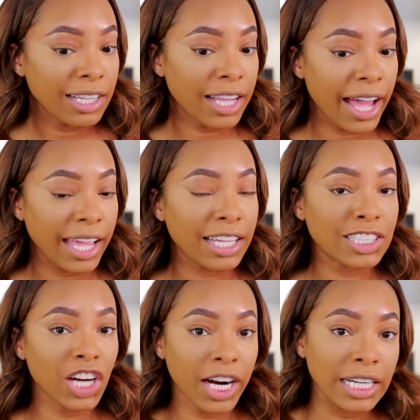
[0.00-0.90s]

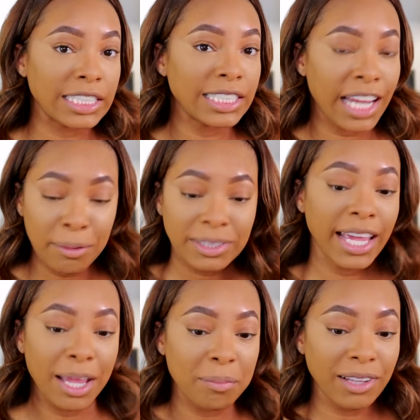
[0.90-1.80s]
Like, Tarte Shape
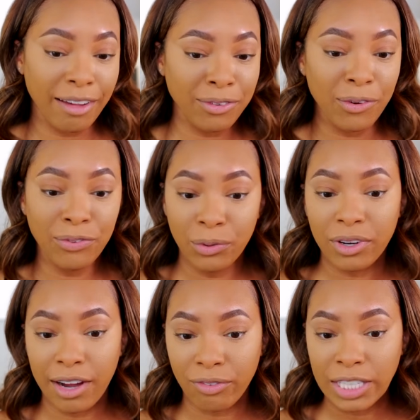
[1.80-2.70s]
Tape level
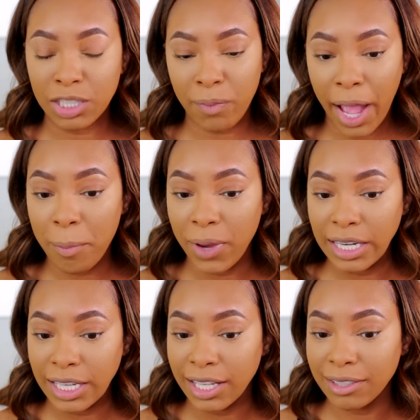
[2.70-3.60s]
full coverage, in my
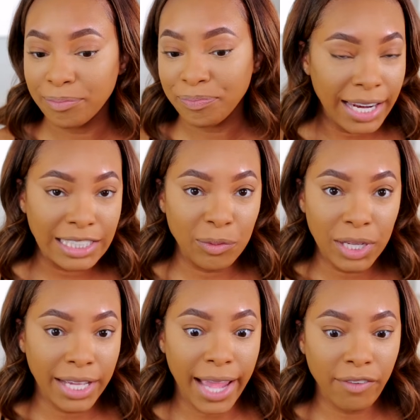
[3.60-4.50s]
opinion. And it's,
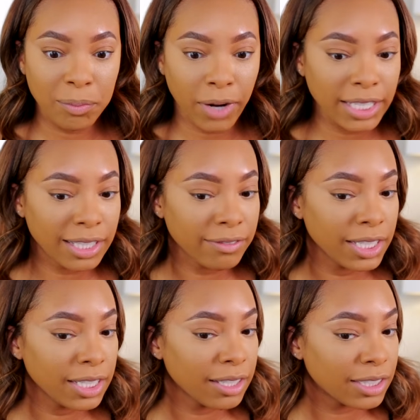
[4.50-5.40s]
what, like half the price
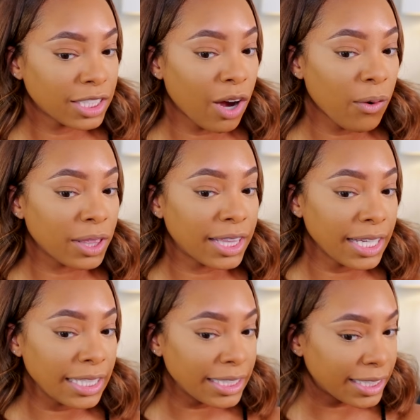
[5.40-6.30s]
of it? So,
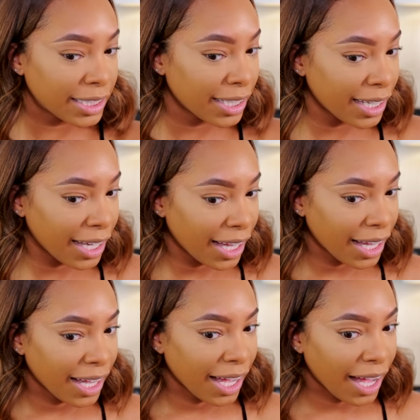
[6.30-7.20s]
this,
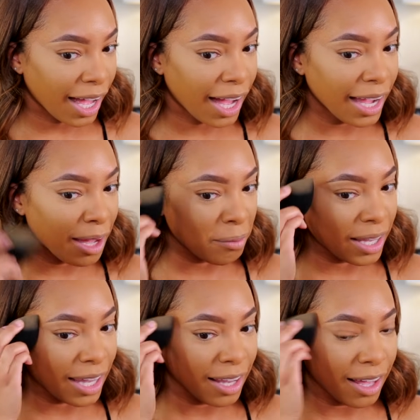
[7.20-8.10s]
I
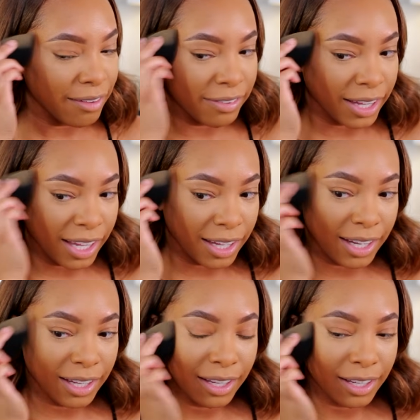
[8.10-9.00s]
am loving.